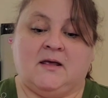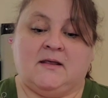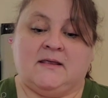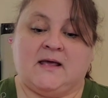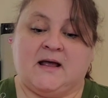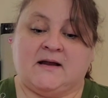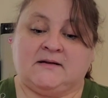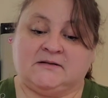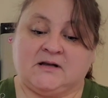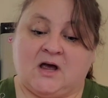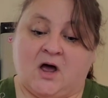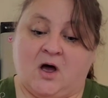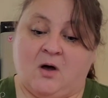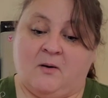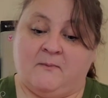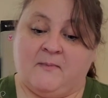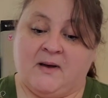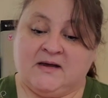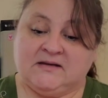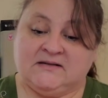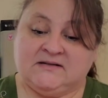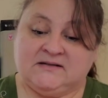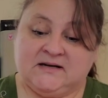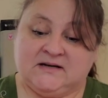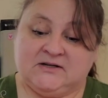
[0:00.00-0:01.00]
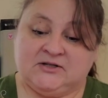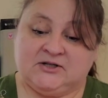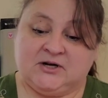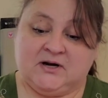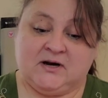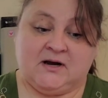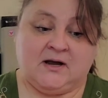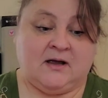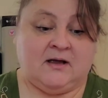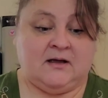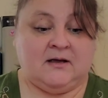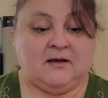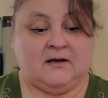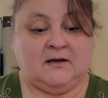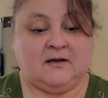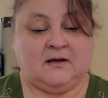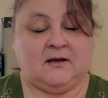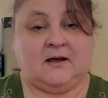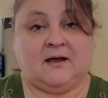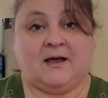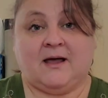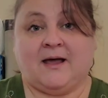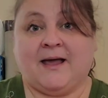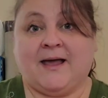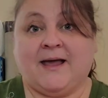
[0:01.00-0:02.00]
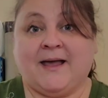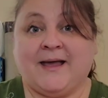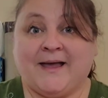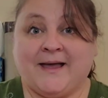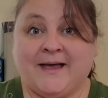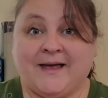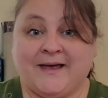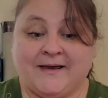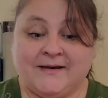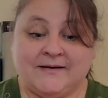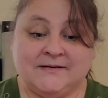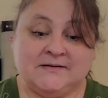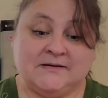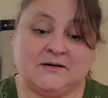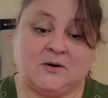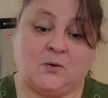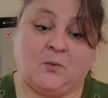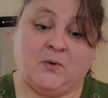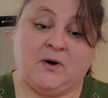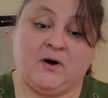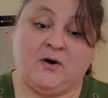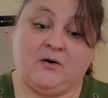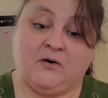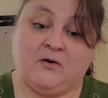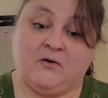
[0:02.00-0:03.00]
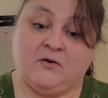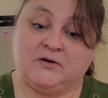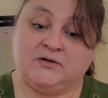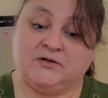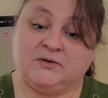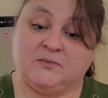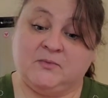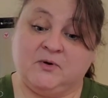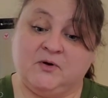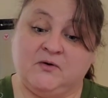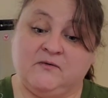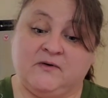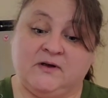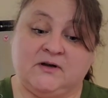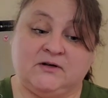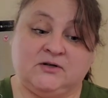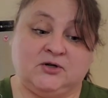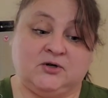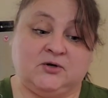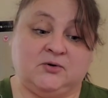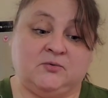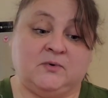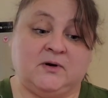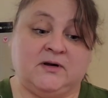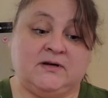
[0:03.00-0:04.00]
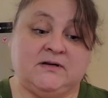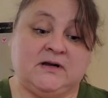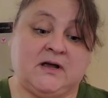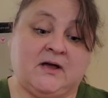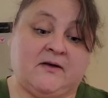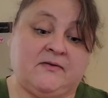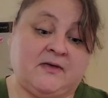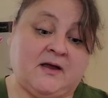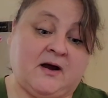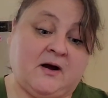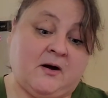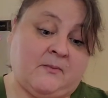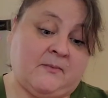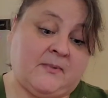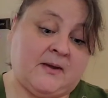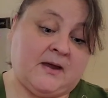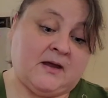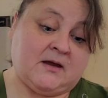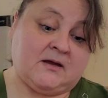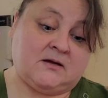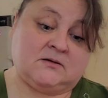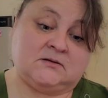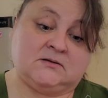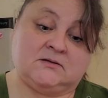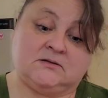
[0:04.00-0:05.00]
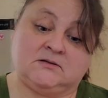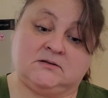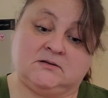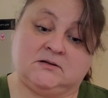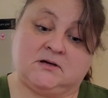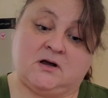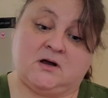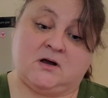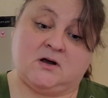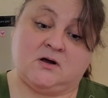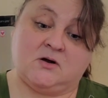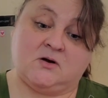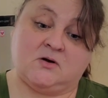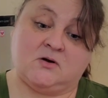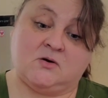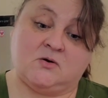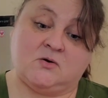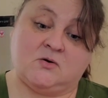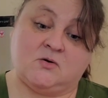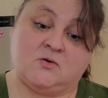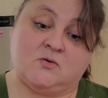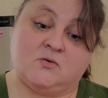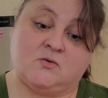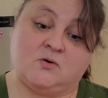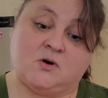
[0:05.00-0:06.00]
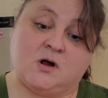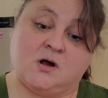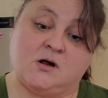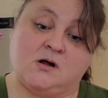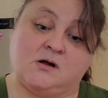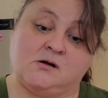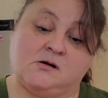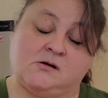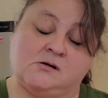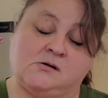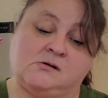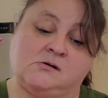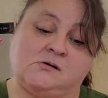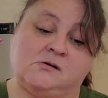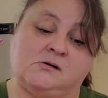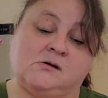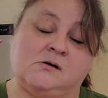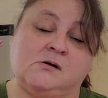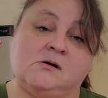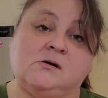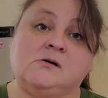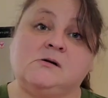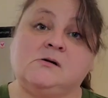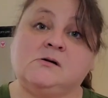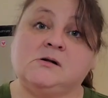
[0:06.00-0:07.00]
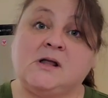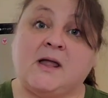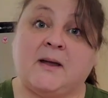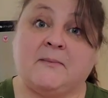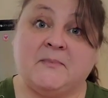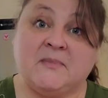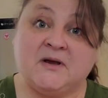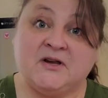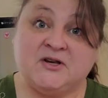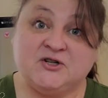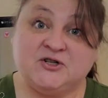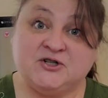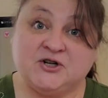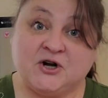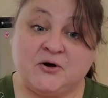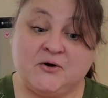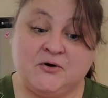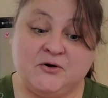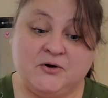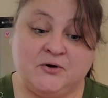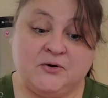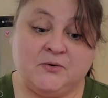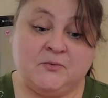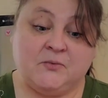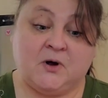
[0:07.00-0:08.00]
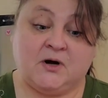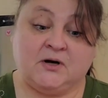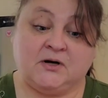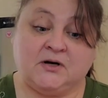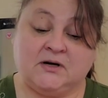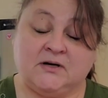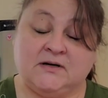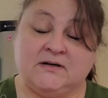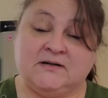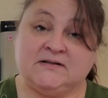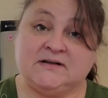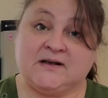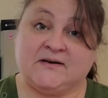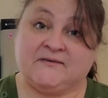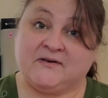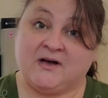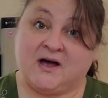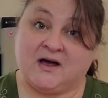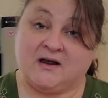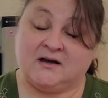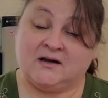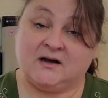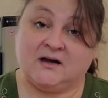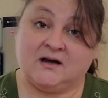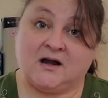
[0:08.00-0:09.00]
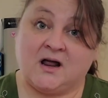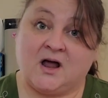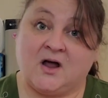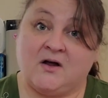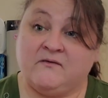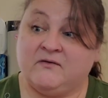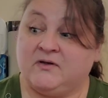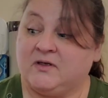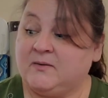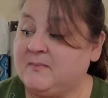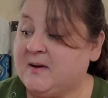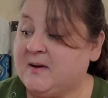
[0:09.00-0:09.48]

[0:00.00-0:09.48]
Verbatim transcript: that's all my stitching. And we are going to move into retail therapy. So let me show you what goodies I've gotten over the